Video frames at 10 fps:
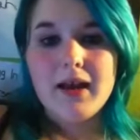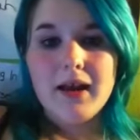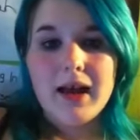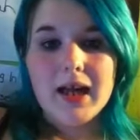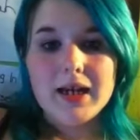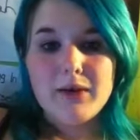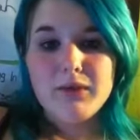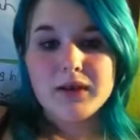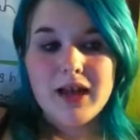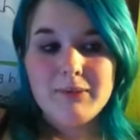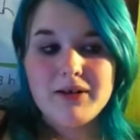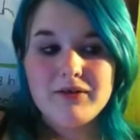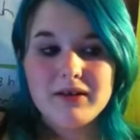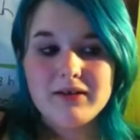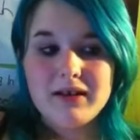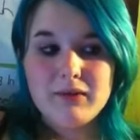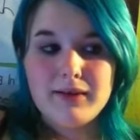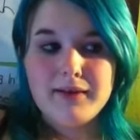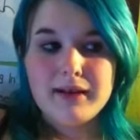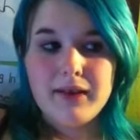And I will not be doing Dare
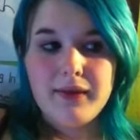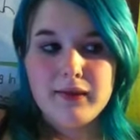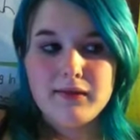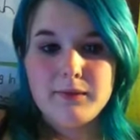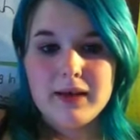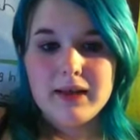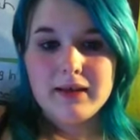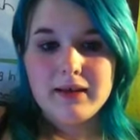Wednesday this week